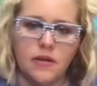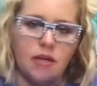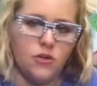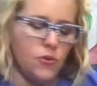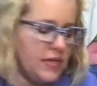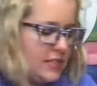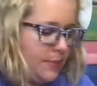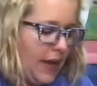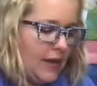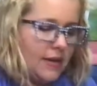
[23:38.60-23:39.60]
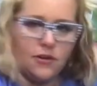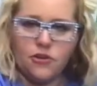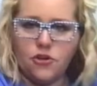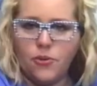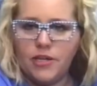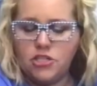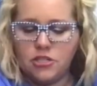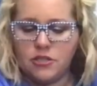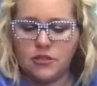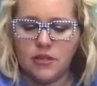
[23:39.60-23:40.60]
Can you expand on your
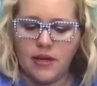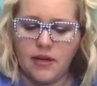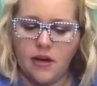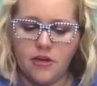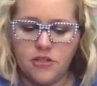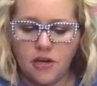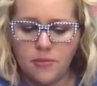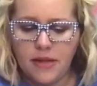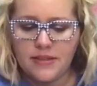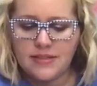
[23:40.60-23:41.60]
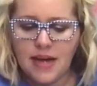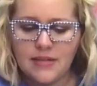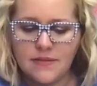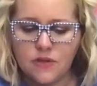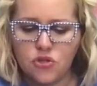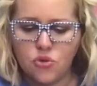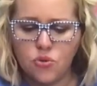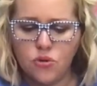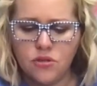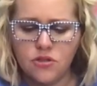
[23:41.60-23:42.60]
question? Like, are you talking about the size of the
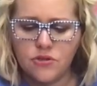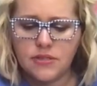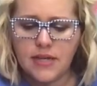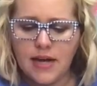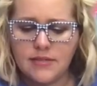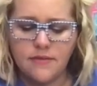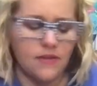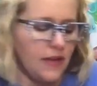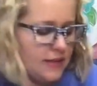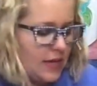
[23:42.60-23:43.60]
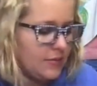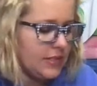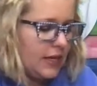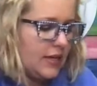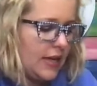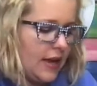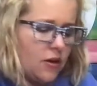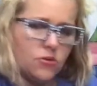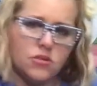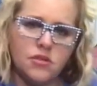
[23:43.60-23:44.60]
tools or the size of the things I was cutting
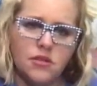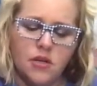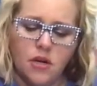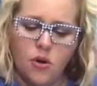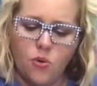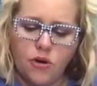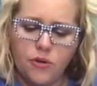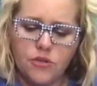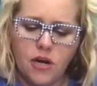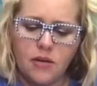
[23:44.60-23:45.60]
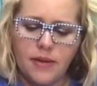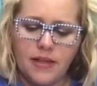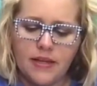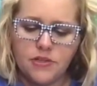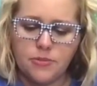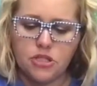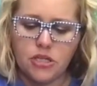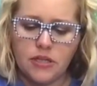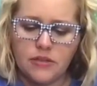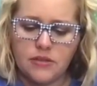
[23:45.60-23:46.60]
out? Or are you talking about laser
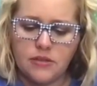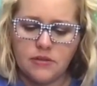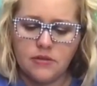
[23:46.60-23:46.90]
machines?